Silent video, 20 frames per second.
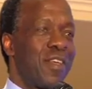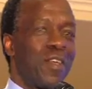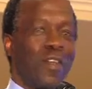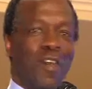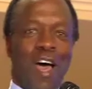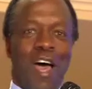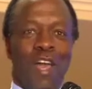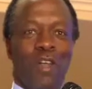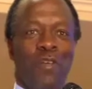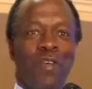
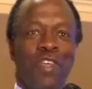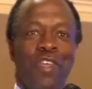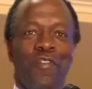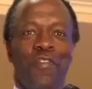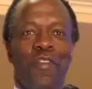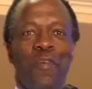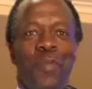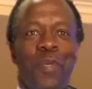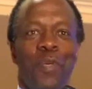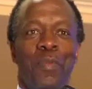are looking
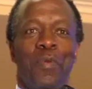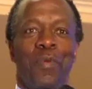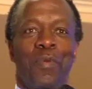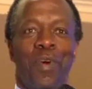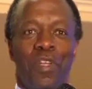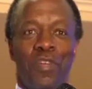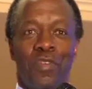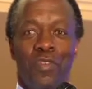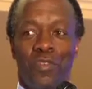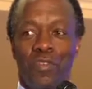for people who
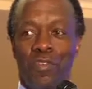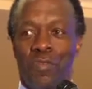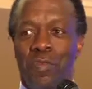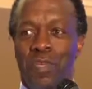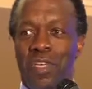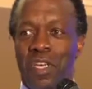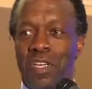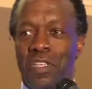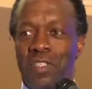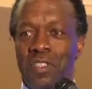want to do
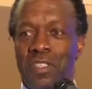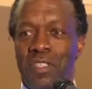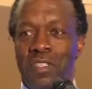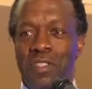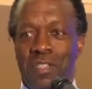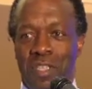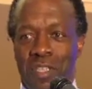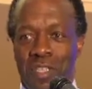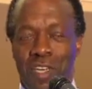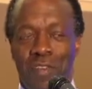
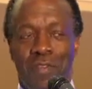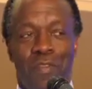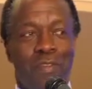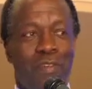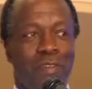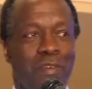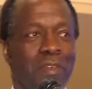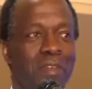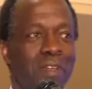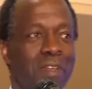PhDs, and
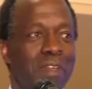therefore,